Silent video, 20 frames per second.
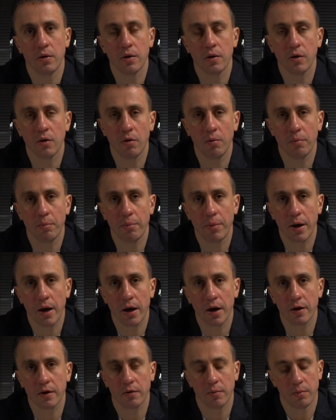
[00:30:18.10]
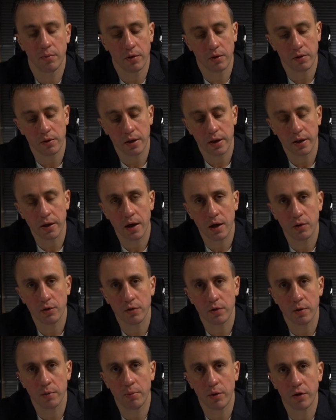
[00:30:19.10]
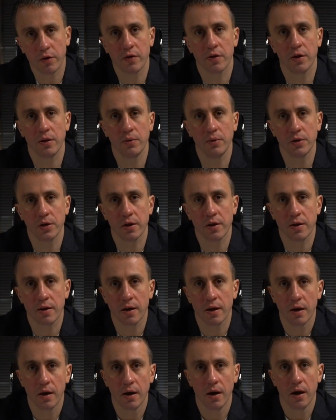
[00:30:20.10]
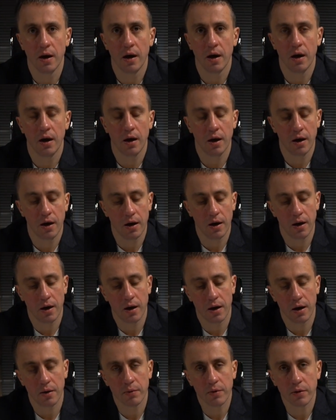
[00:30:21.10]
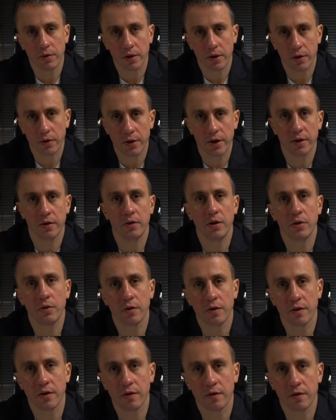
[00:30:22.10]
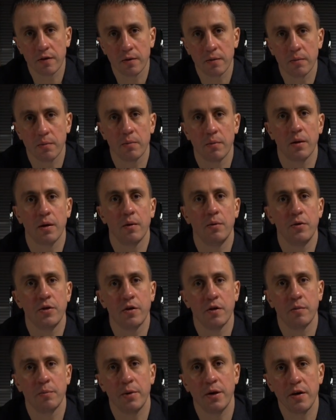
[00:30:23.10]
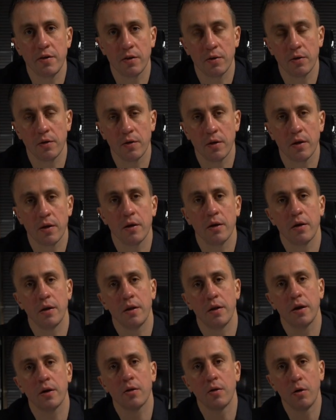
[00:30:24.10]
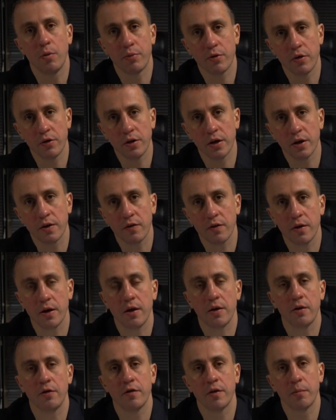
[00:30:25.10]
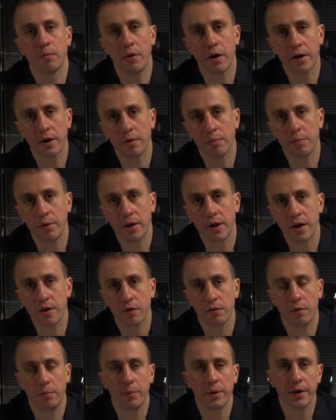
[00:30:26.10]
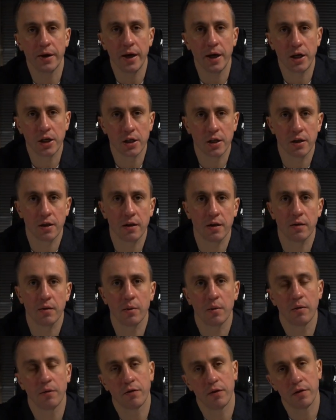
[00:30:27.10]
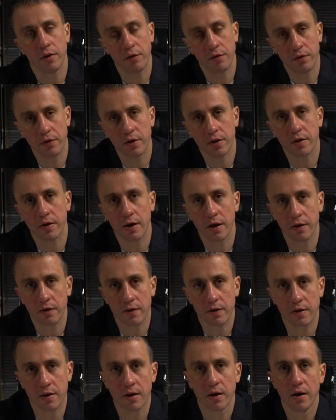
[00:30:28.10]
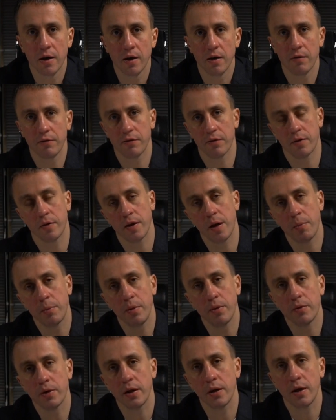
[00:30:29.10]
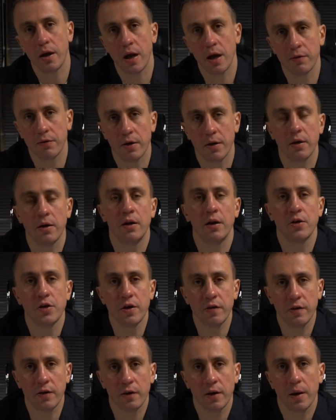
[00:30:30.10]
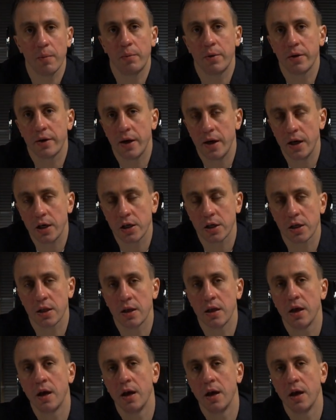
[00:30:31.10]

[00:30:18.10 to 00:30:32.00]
compact, more like out-of-the-box solutions. We're going to create an ecosystem which is based on the core product, and there is a marketplace of applications for different sectors. For example, you can have a logistic application,